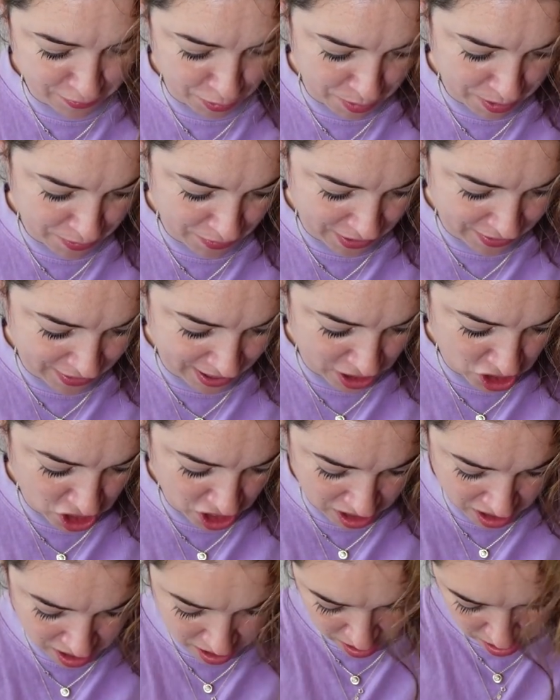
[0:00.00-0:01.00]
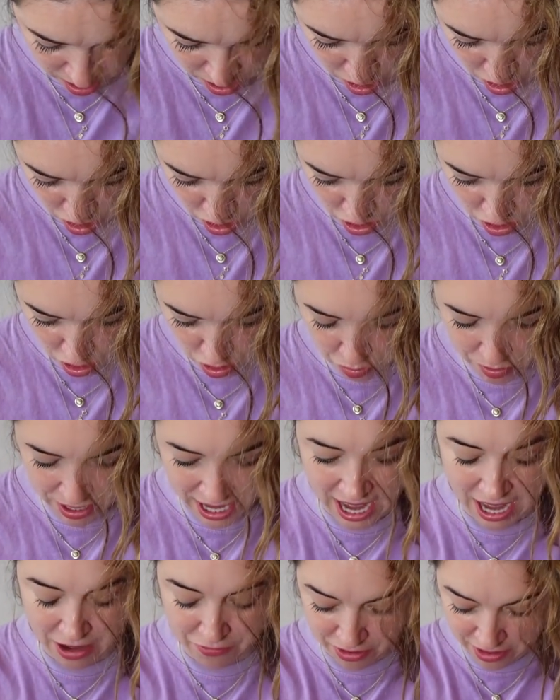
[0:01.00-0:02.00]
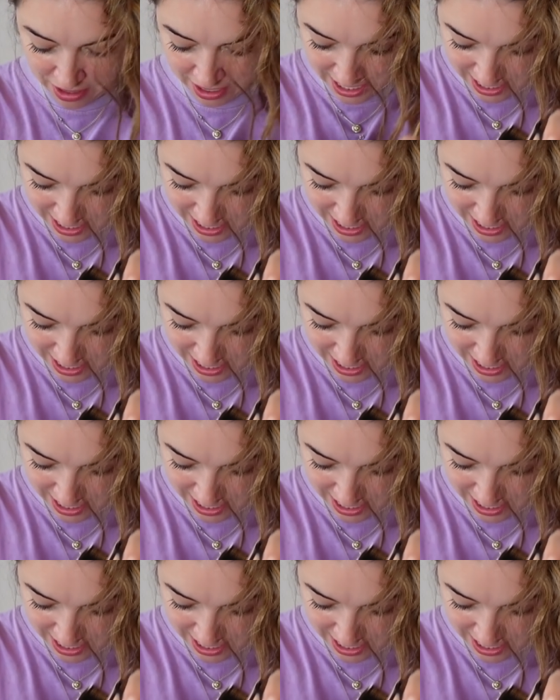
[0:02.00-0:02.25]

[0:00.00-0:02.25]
Fluid Foundation, we have the